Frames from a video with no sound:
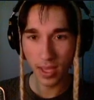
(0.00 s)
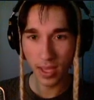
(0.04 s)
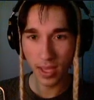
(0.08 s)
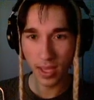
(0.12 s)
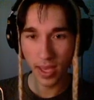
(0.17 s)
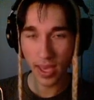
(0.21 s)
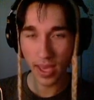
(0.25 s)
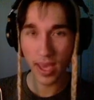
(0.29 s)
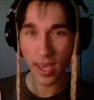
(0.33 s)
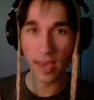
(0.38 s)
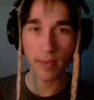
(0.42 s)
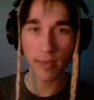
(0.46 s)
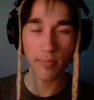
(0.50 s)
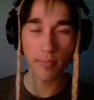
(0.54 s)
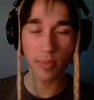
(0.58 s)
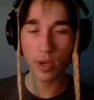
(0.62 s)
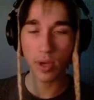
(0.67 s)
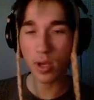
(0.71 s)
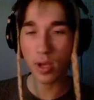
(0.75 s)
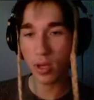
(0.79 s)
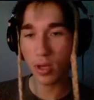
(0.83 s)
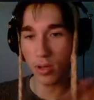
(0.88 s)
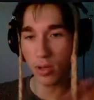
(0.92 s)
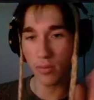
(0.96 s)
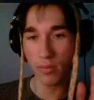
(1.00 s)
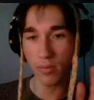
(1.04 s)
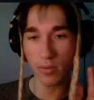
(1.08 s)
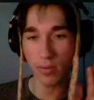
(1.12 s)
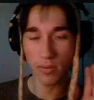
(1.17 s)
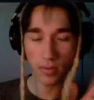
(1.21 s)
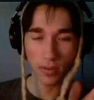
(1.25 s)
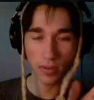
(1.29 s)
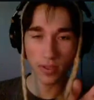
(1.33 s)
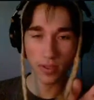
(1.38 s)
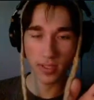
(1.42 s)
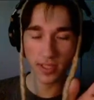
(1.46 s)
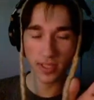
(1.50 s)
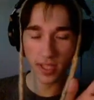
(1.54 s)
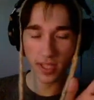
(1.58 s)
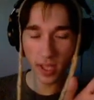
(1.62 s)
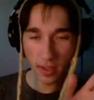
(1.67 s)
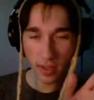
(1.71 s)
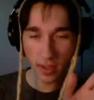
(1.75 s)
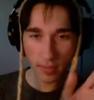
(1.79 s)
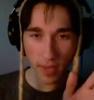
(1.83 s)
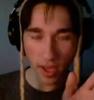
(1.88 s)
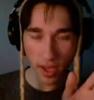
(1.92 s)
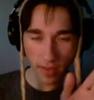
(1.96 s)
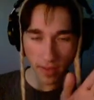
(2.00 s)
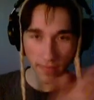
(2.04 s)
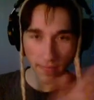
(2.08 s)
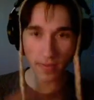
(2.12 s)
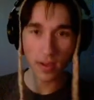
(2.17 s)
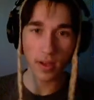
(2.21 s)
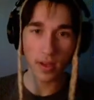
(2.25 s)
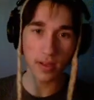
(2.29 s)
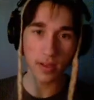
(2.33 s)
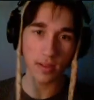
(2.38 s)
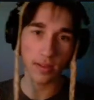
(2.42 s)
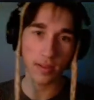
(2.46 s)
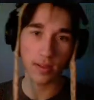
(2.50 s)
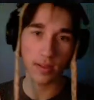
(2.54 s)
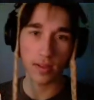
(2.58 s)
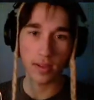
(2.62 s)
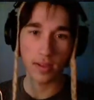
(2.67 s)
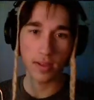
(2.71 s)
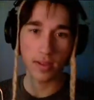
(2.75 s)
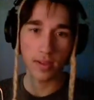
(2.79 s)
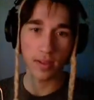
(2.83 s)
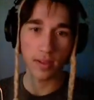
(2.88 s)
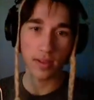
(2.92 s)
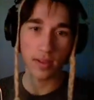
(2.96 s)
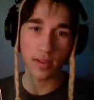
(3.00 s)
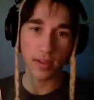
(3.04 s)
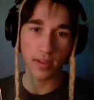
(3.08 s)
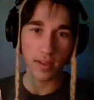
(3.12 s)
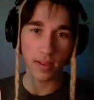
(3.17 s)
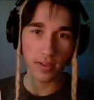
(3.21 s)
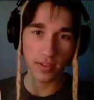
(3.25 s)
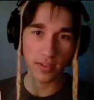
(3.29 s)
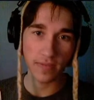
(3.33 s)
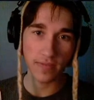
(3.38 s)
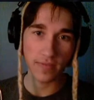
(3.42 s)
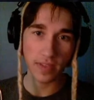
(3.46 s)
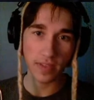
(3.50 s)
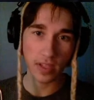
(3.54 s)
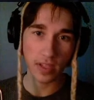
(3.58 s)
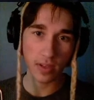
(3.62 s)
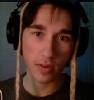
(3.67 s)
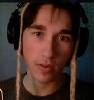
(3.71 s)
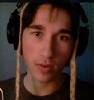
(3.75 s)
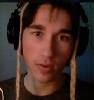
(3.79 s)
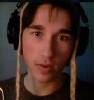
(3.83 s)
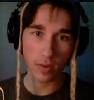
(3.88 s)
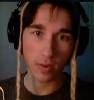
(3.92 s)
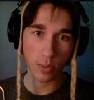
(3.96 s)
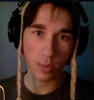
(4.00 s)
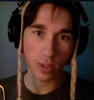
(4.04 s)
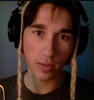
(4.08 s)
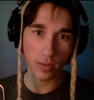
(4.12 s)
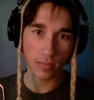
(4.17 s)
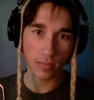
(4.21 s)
Hey, bro, it's not my fault that your feet are horrible.